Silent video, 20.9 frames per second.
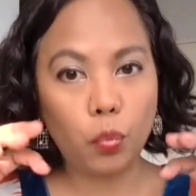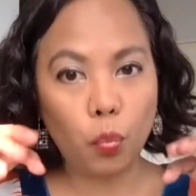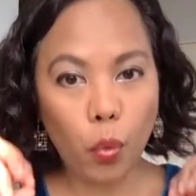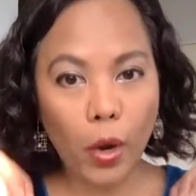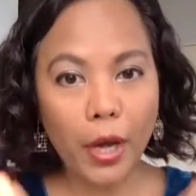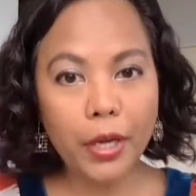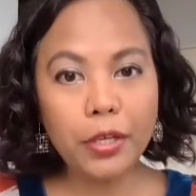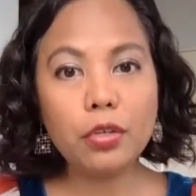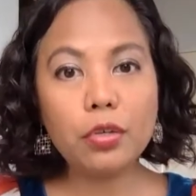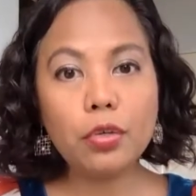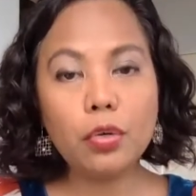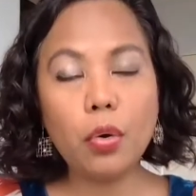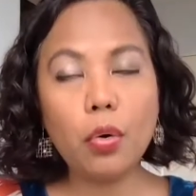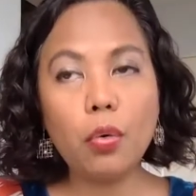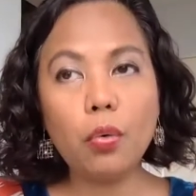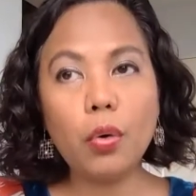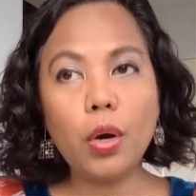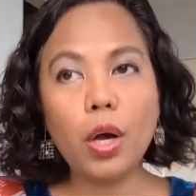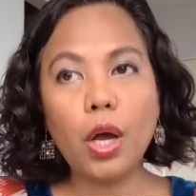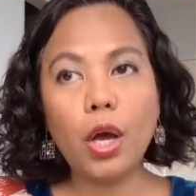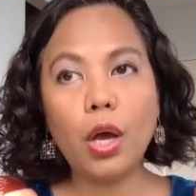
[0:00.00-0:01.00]
When you
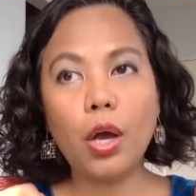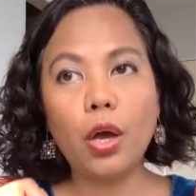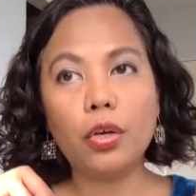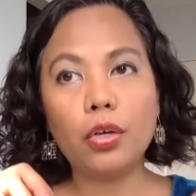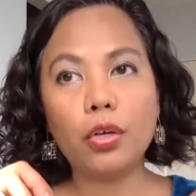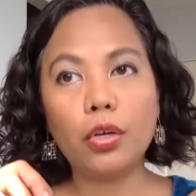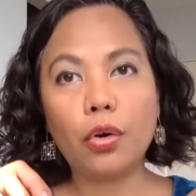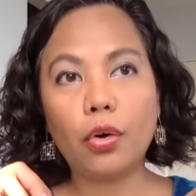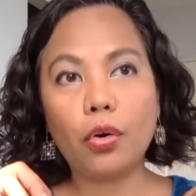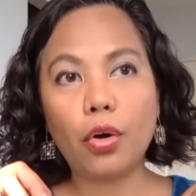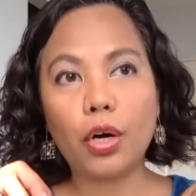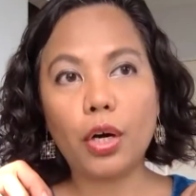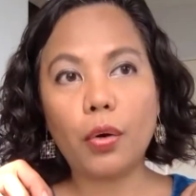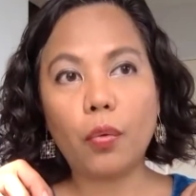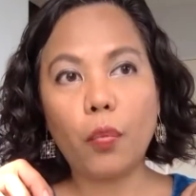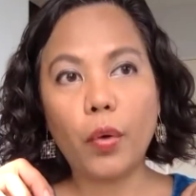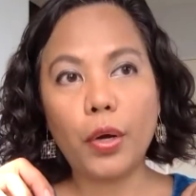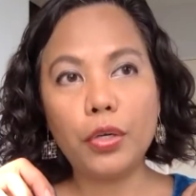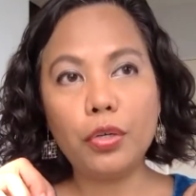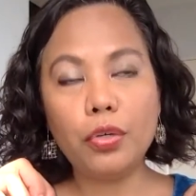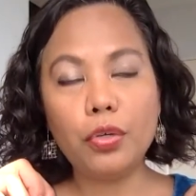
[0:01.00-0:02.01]
know your
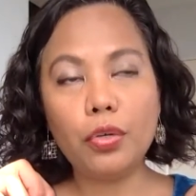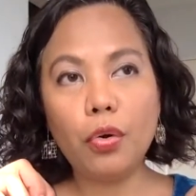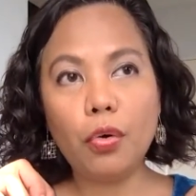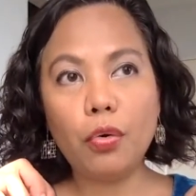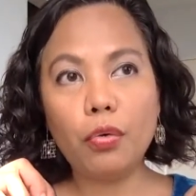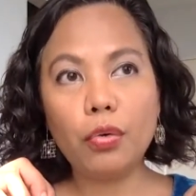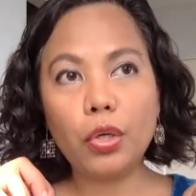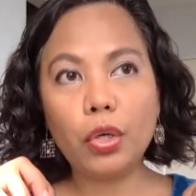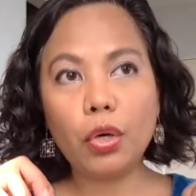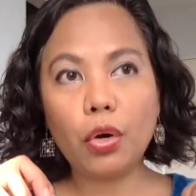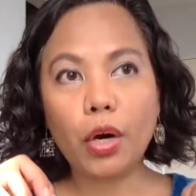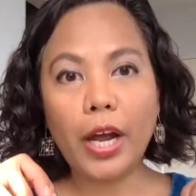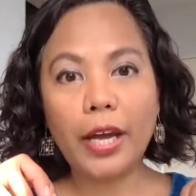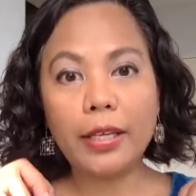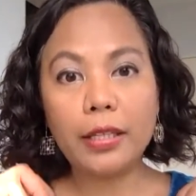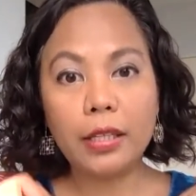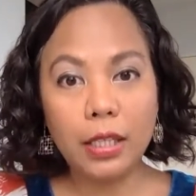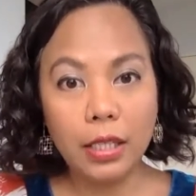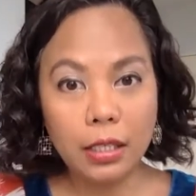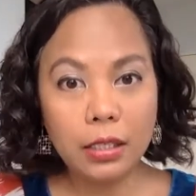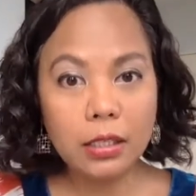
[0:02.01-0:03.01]

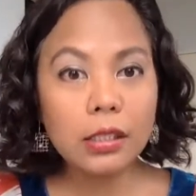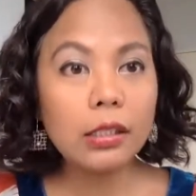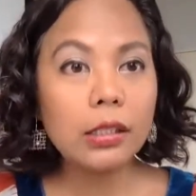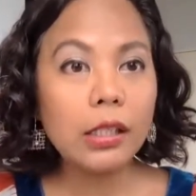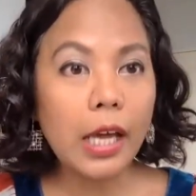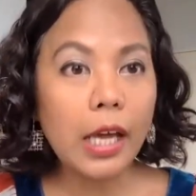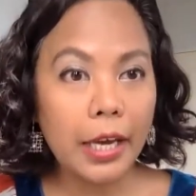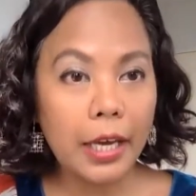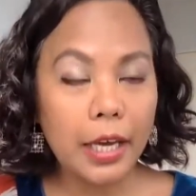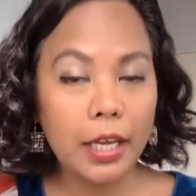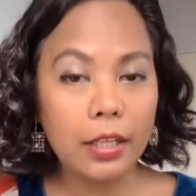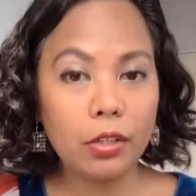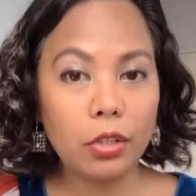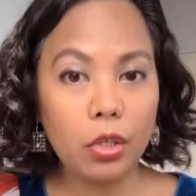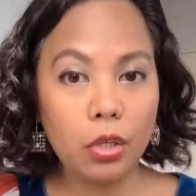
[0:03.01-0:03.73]
ideal client,